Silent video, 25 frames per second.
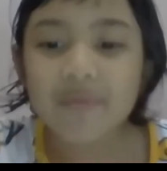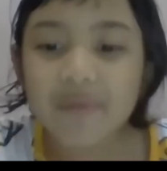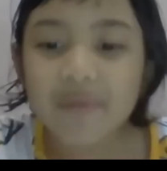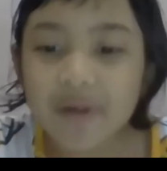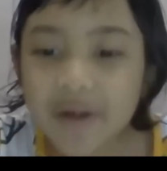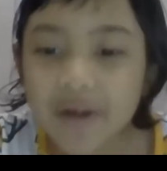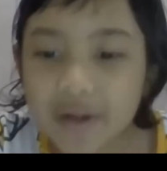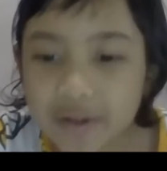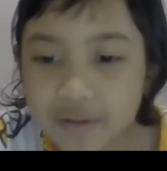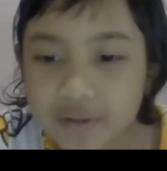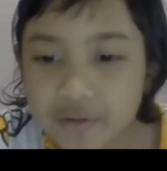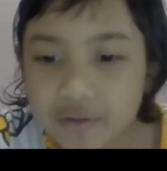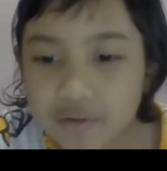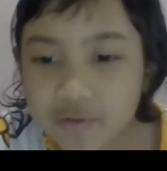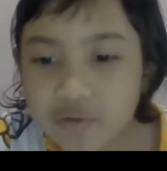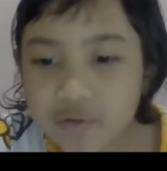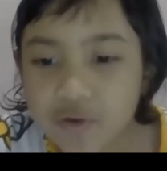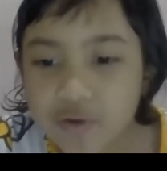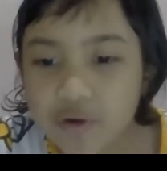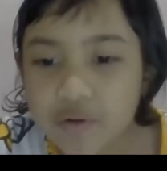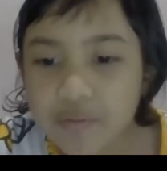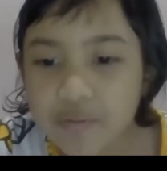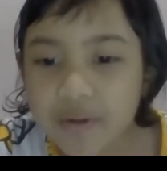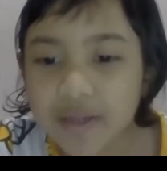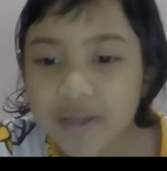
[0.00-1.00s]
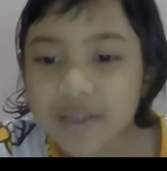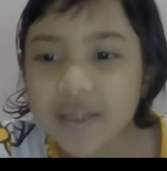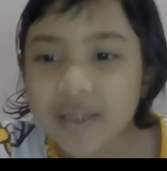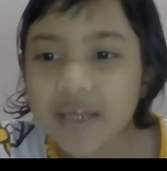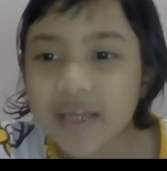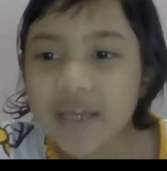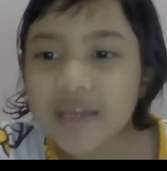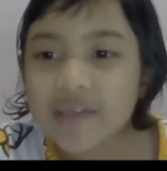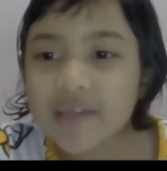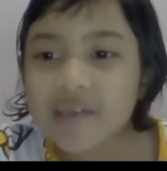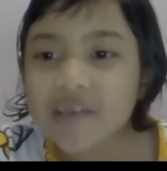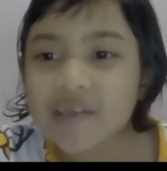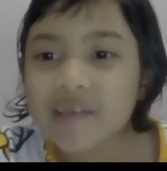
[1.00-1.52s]
want to do it
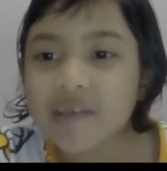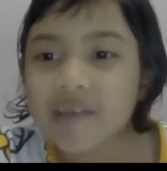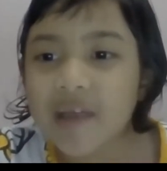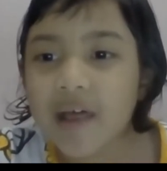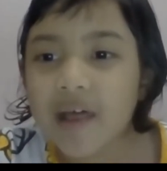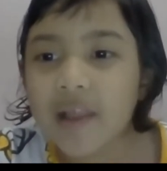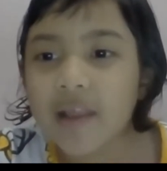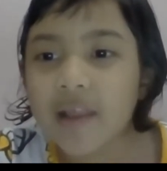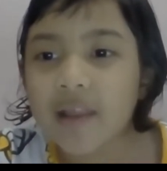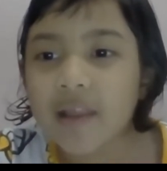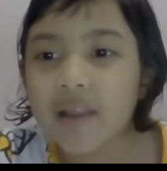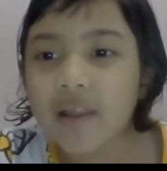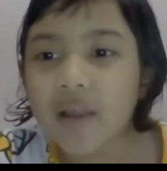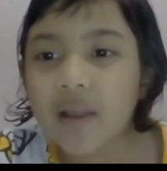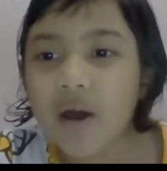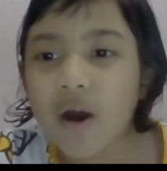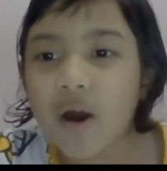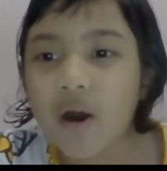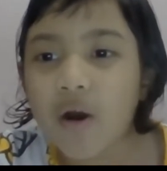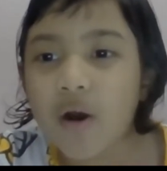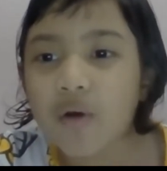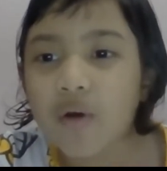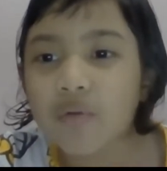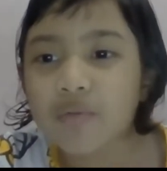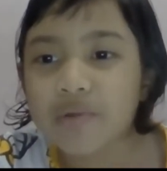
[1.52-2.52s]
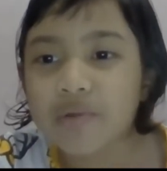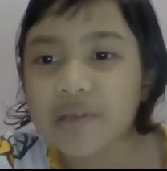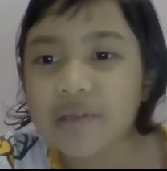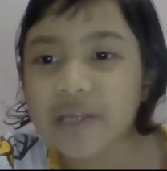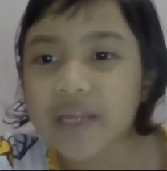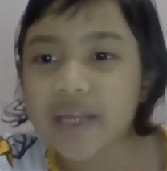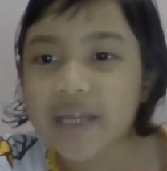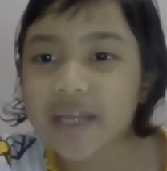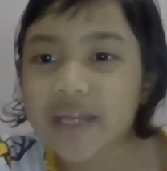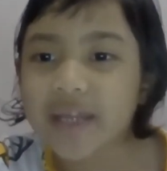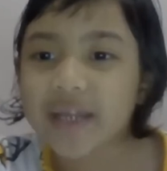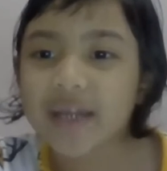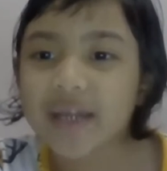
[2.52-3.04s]

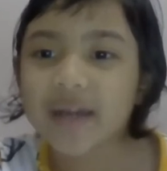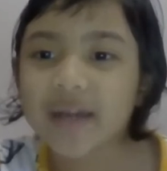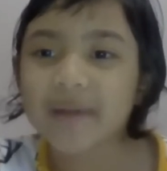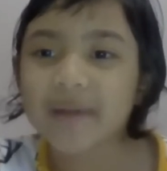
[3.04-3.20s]
slowly.